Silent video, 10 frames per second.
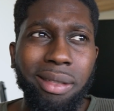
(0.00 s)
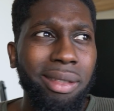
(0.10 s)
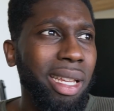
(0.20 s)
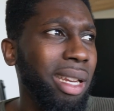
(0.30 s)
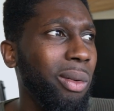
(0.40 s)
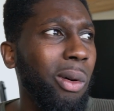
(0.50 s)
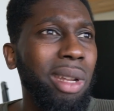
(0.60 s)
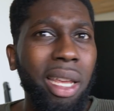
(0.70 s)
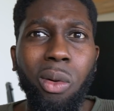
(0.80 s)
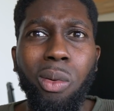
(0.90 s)
selling
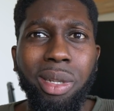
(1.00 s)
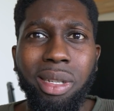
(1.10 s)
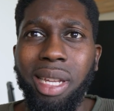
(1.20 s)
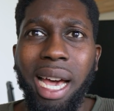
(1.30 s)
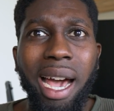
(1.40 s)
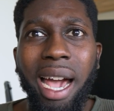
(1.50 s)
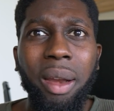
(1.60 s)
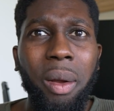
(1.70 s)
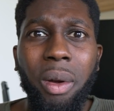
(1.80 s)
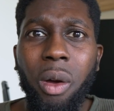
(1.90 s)
online courses, I
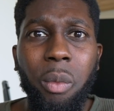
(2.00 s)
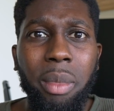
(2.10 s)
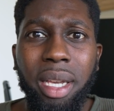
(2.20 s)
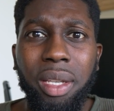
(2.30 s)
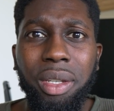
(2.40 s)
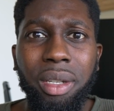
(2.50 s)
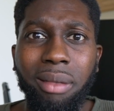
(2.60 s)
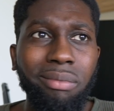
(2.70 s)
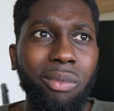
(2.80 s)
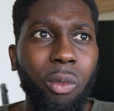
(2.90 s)
don't know much.
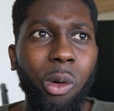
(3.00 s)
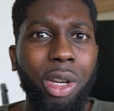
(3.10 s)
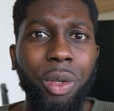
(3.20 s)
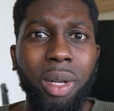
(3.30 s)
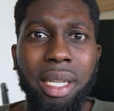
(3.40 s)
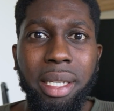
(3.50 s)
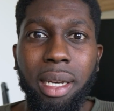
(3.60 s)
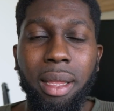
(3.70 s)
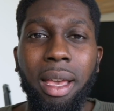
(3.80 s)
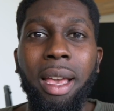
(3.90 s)
What should I
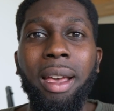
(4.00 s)
sell?